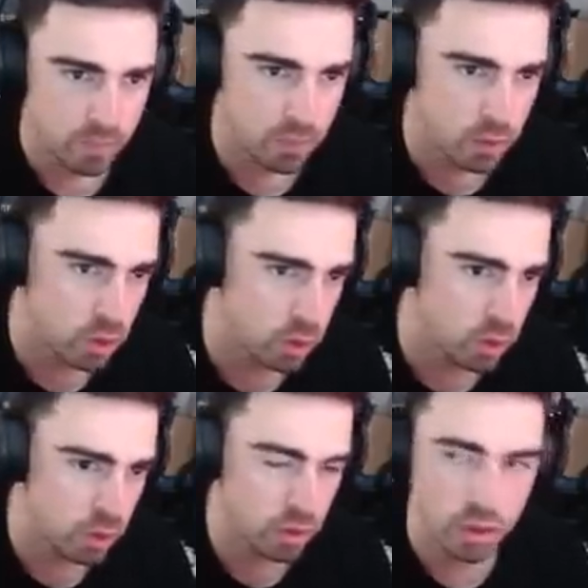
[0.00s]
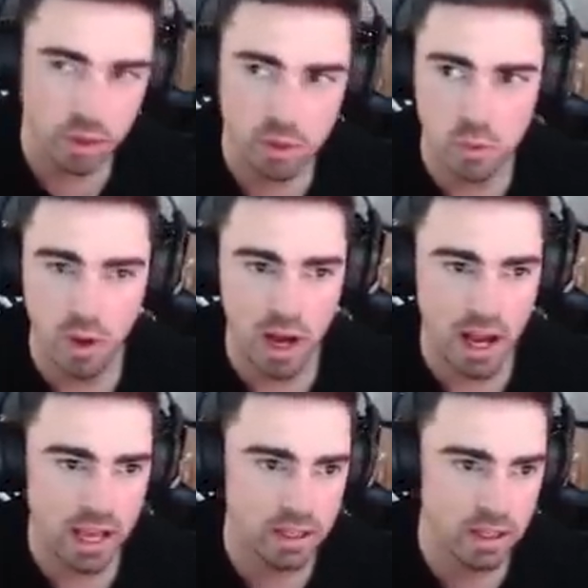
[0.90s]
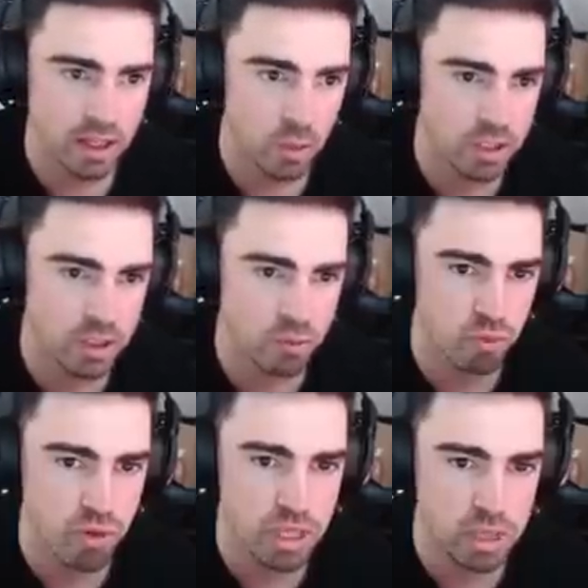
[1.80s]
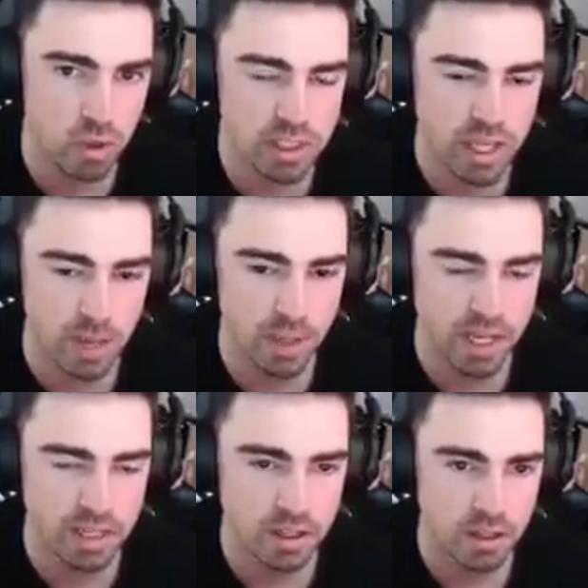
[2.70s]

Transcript: Q goes wide. He wants to, really wants that plate.